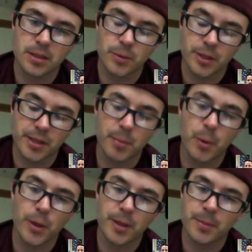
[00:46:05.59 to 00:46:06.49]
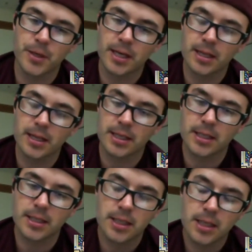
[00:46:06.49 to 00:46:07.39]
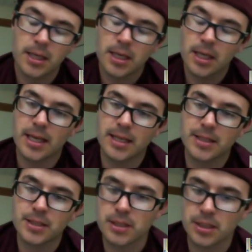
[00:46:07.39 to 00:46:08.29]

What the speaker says: really important book. I think that it